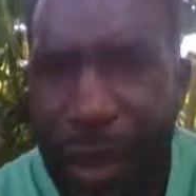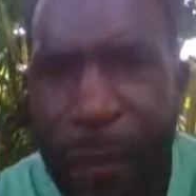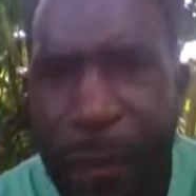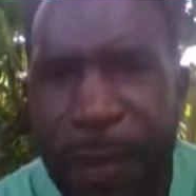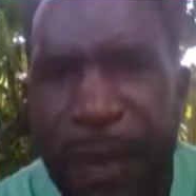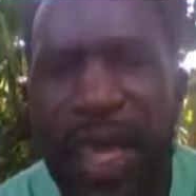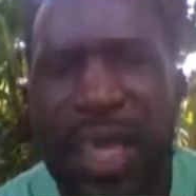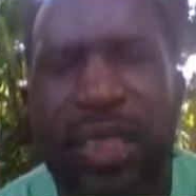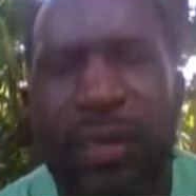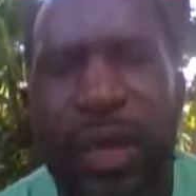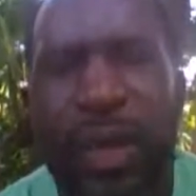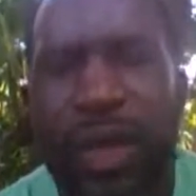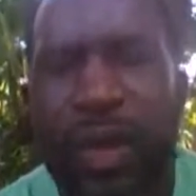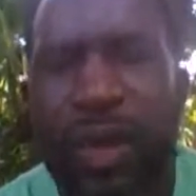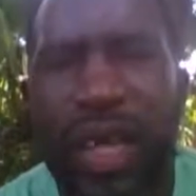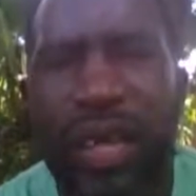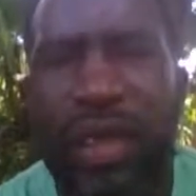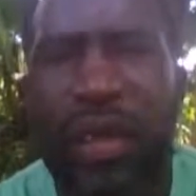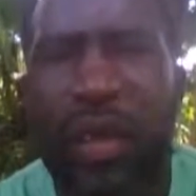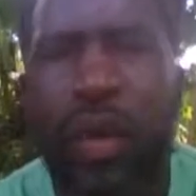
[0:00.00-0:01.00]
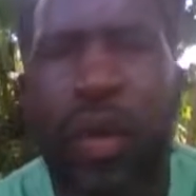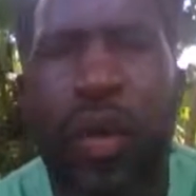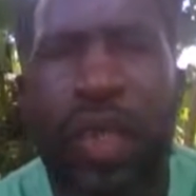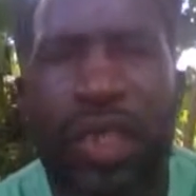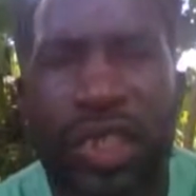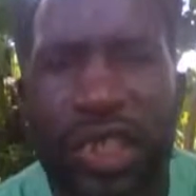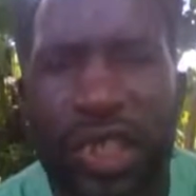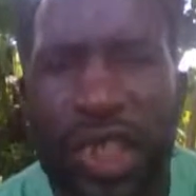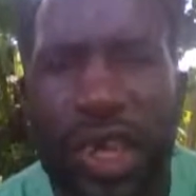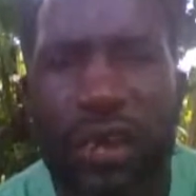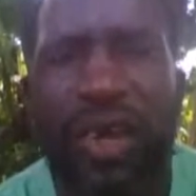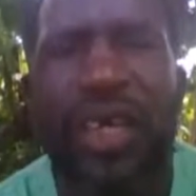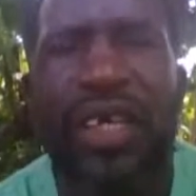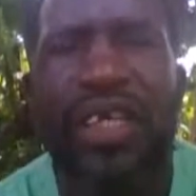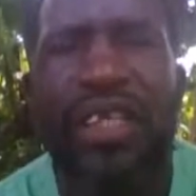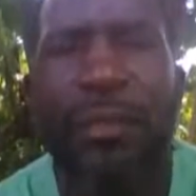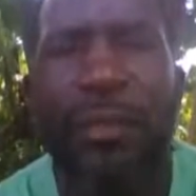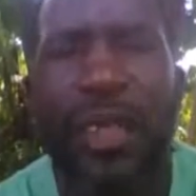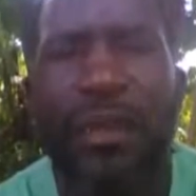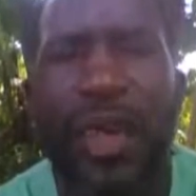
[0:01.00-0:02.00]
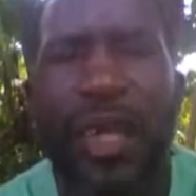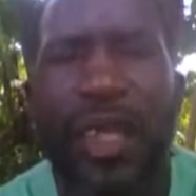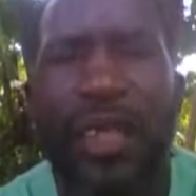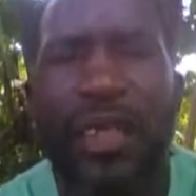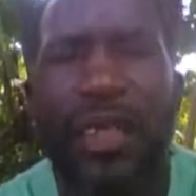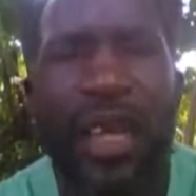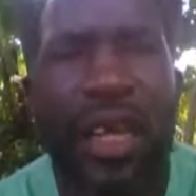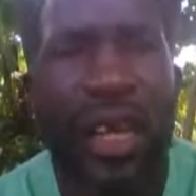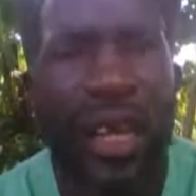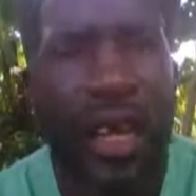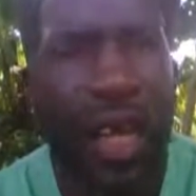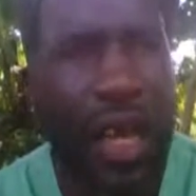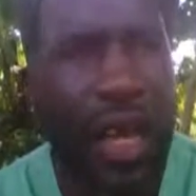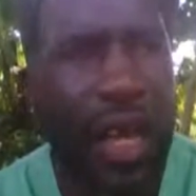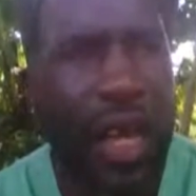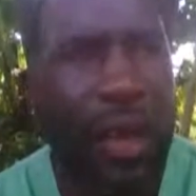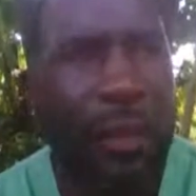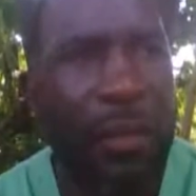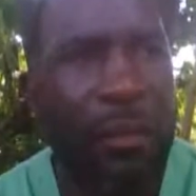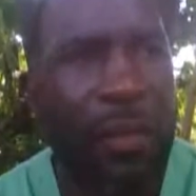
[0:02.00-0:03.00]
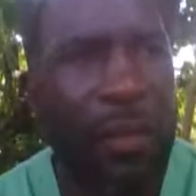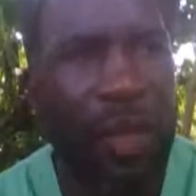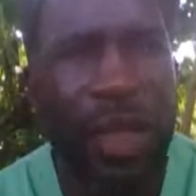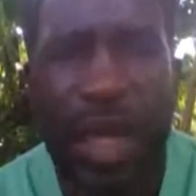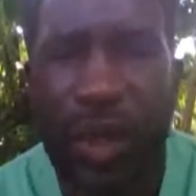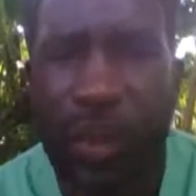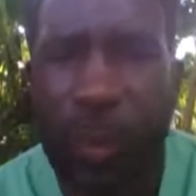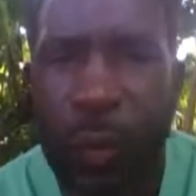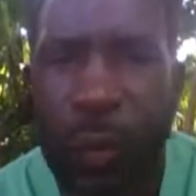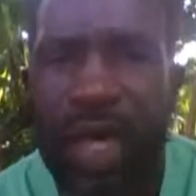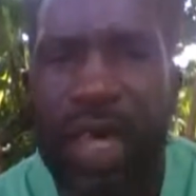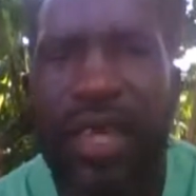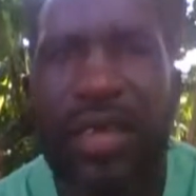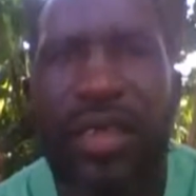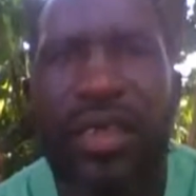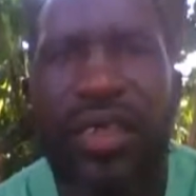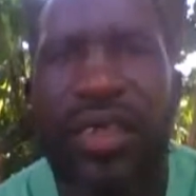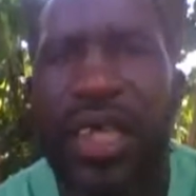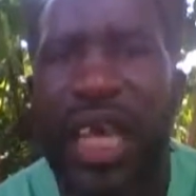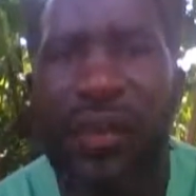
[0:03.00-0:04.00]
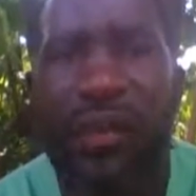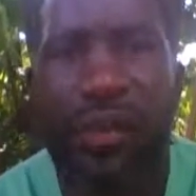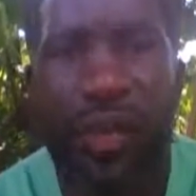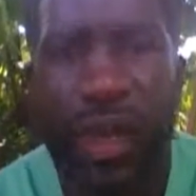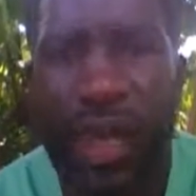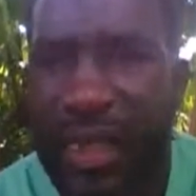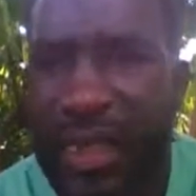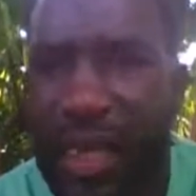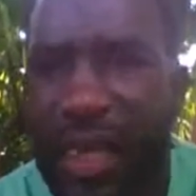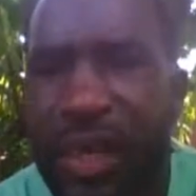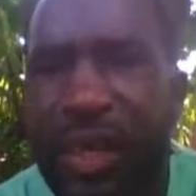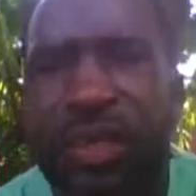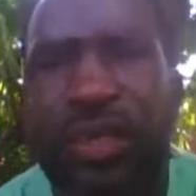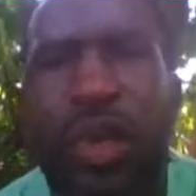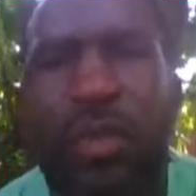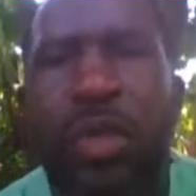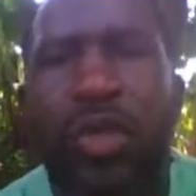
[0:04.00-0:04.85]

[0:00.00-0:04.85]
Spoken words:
page where you can go and share your experience. You can weigh yourself. You can tell us how